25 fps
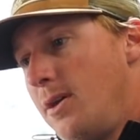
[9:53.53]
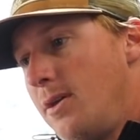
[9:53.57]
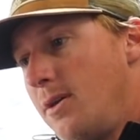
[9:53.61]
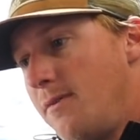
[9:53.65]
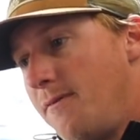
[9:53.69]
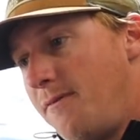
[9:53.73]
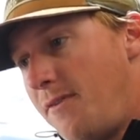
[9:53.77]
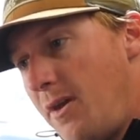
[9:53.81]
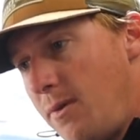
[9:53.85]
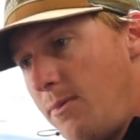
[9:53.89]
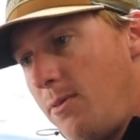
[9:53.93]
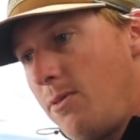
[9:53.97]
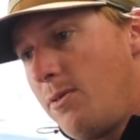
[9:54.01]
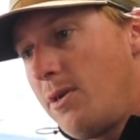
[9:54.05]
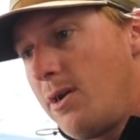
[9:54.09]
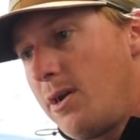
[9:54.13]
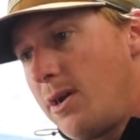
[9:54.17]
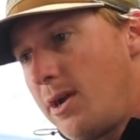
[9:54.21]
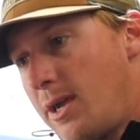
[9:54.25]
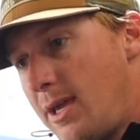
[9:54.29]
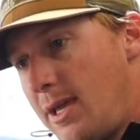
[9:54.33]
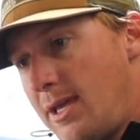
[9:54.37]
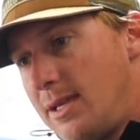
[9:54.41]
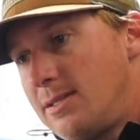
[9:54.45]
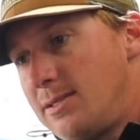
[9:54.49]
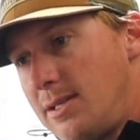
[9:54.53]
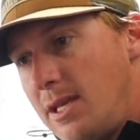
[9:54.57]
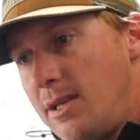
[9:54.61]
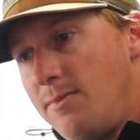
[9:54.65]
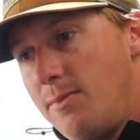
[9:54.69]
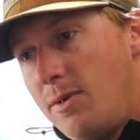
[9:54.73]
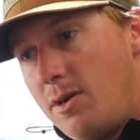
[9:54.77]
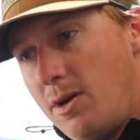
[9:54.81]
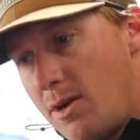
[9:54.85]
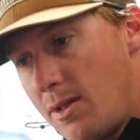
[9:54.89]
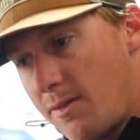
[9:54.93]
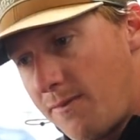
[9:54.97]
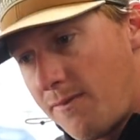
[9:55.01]
February is the
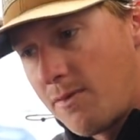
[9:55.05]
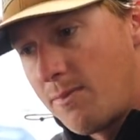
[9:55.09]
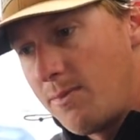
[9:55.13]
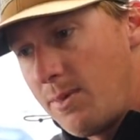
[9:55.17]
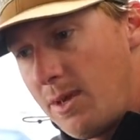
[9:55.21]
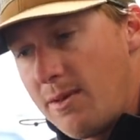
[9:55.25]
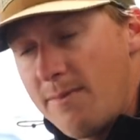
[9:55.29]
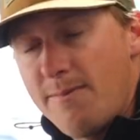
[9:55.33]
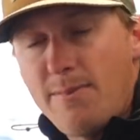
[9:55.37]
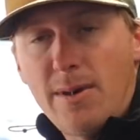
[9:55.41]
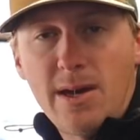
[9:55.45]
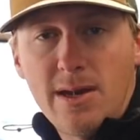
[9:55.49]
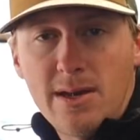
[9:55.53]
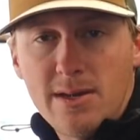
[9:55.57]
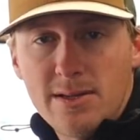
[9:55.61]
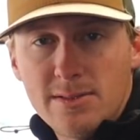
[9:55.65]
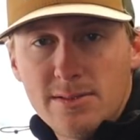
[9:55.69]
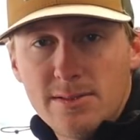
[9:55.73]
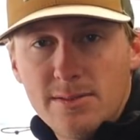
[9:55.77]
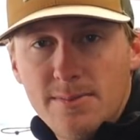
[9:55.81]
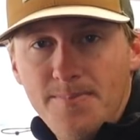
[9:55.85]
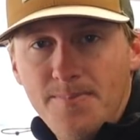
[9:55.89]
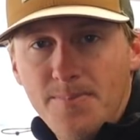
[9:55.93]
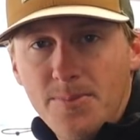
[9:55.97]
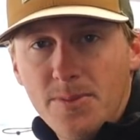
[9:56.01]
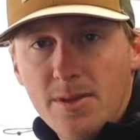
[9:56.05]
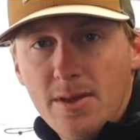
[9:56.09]
month for big bass.